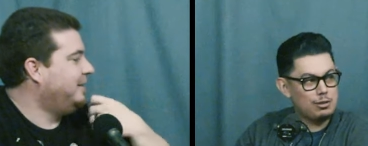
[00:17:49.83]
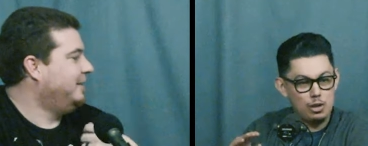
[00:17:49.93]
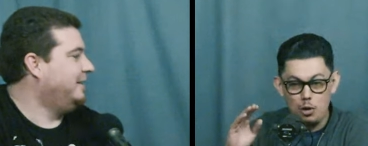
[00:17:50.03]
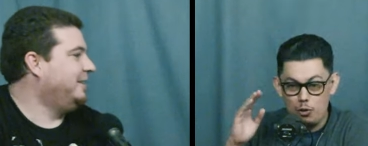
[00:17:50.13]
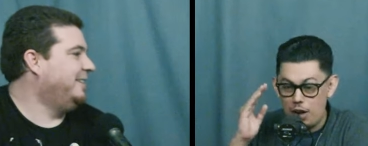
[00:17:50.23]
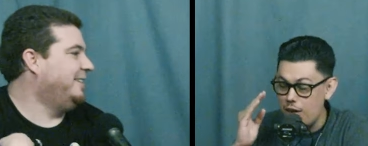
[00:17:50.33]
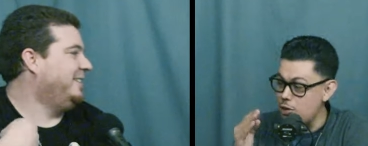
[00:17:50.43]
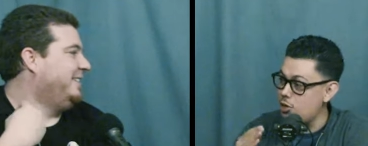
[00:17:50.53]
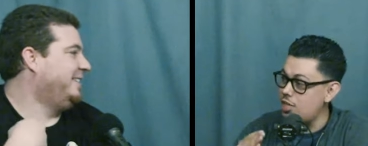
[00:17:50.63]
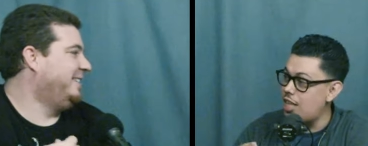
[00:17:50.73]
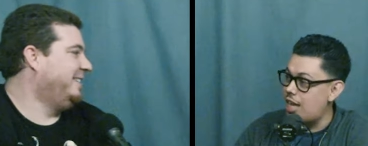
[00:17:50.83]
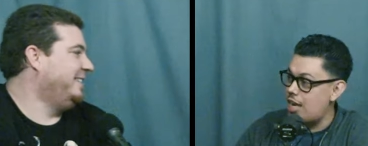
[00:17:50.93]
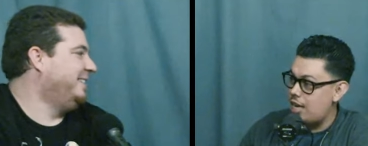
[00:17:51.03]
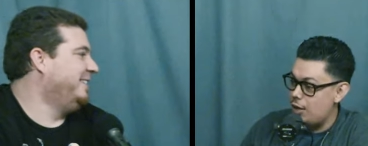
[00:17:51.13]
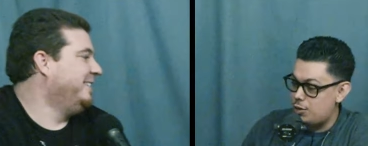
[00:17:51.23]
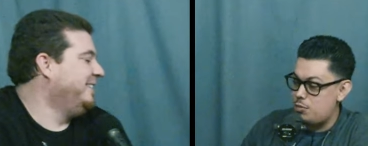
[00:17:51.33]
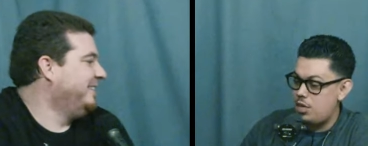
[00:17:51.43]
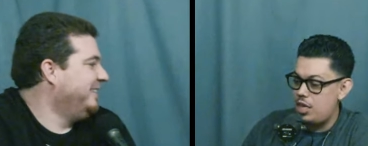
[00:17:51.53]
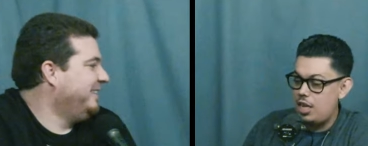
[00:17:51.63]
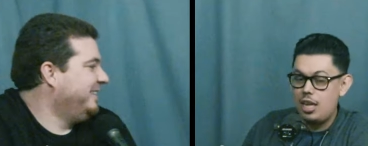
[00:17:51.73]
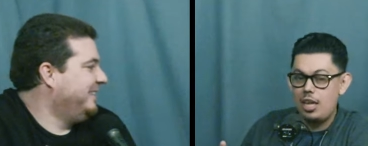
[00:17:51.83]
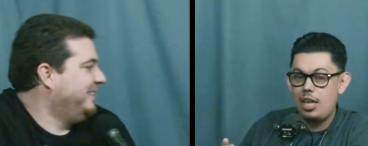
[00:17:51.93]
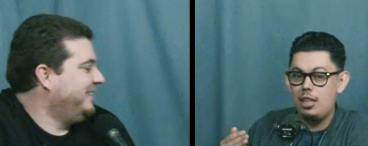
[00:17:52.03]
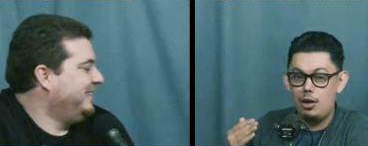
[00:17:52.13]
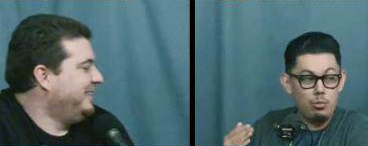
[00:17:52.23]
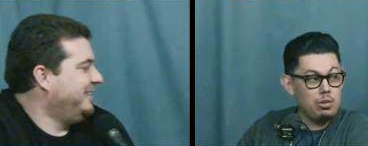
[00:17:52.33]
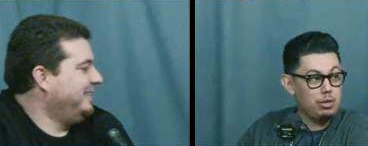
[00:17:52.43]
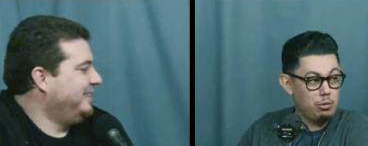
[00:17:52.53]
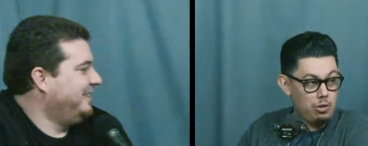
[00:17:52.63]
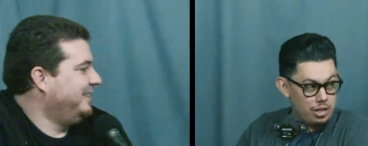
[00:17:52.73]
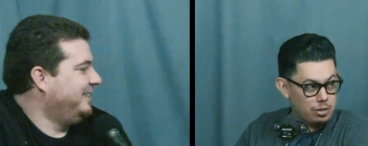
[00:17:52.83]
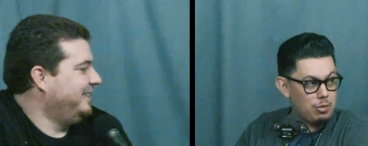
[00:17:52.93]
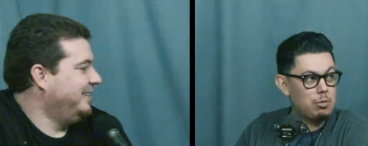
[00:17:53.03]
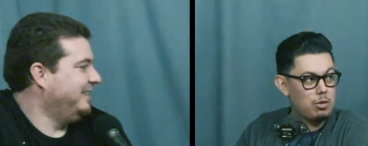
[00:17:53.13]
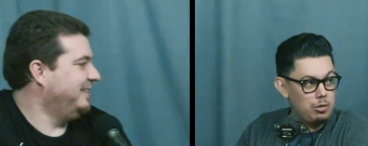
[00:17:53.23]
Speaker 1: so for elder scrolls online it was me and the homie luis remember